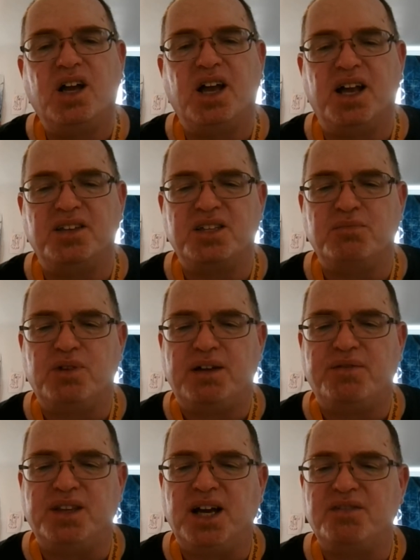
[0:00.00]
and some
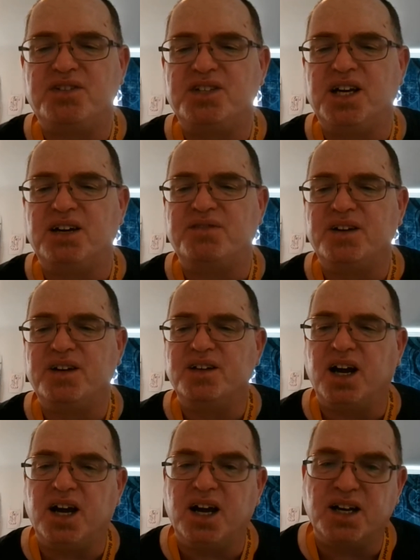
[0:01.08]
Ravenloft stuff.
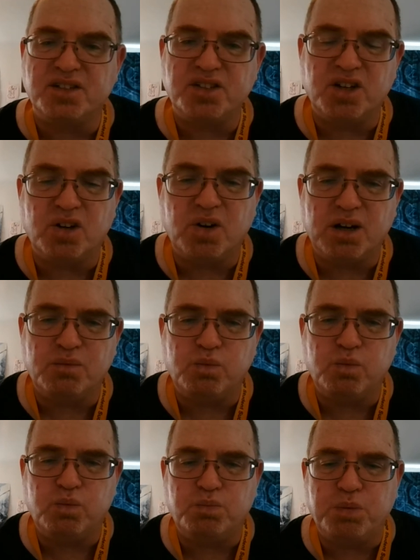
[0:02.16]
Uh, so a uh,
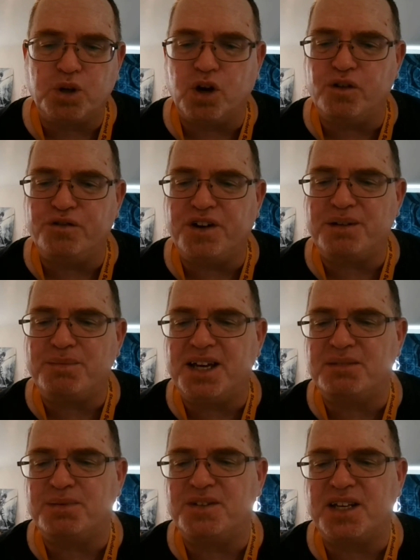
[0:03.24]
GoFundMe
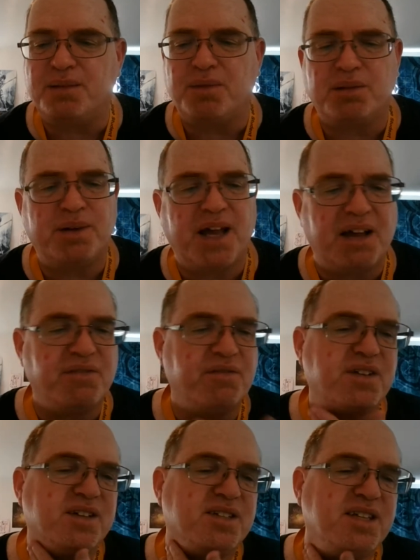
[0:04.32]
has been set up on behalf
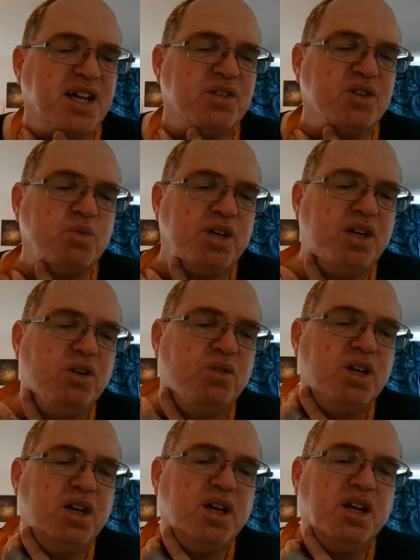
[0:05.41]
of Cassada's
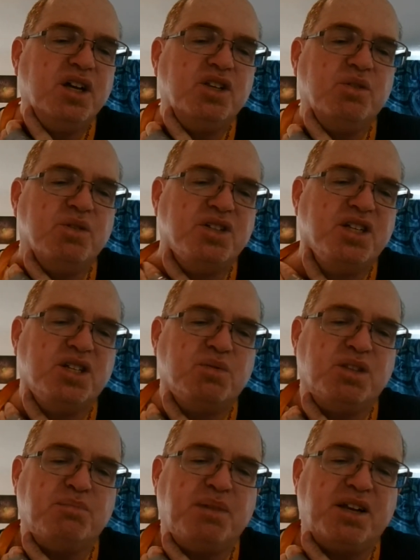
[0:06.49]
widow to assist
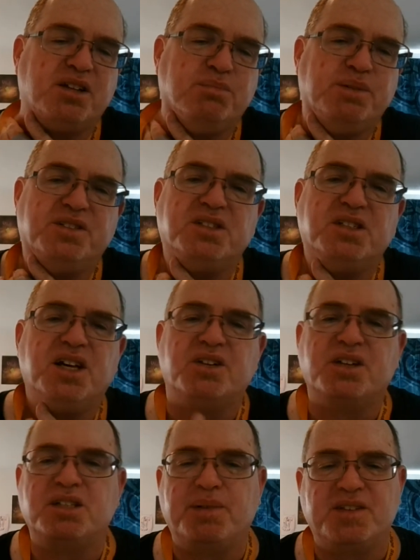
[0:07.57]
with the medical bills and other
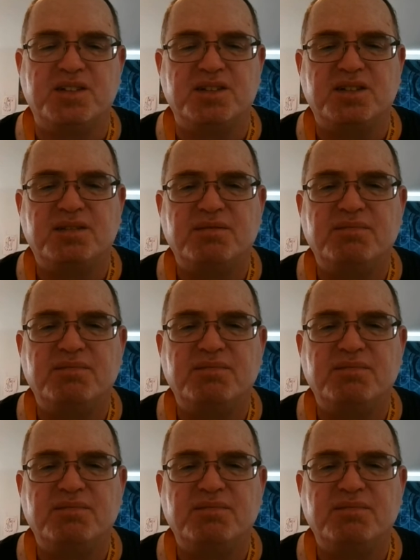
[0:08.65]
expenses.